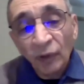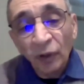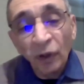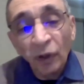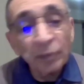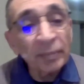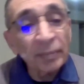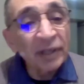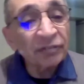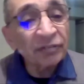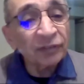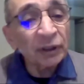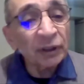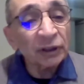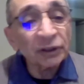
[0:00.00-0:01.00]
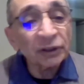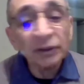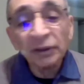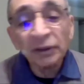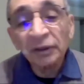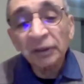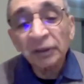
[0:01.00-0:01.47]
On May 1st,
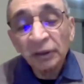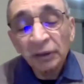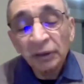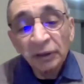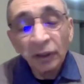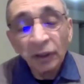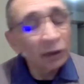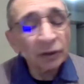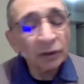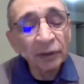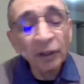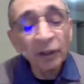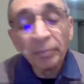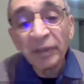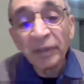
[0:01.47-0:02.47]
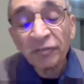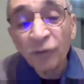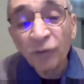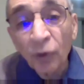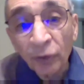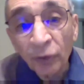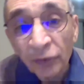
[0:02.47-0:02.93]
on May
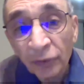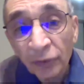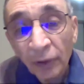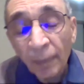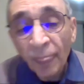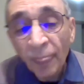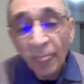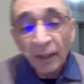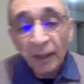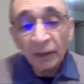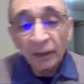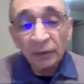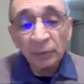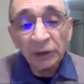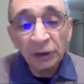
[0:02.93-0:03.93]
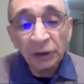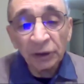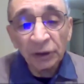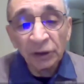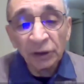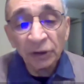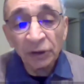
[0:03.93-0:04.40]
4th, which
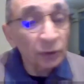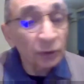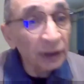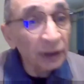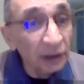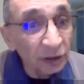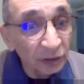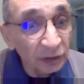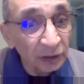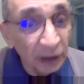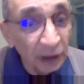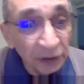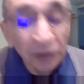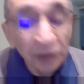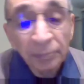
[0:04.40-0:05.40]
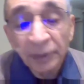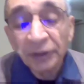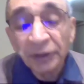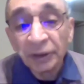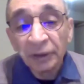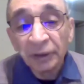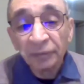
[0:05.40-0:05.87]
is during this darshan
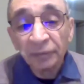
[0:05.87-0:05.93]
period,